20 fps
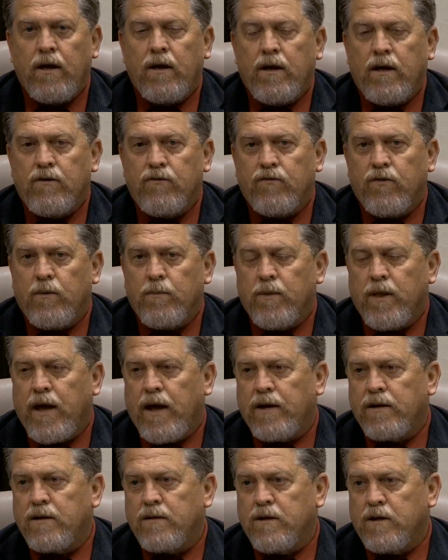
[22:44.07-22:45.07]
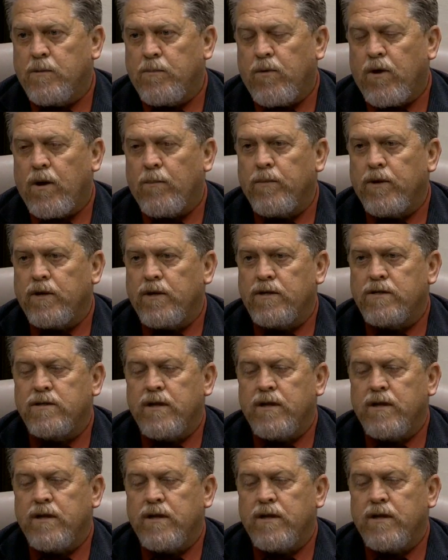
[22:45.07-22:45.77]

And from that, the department needs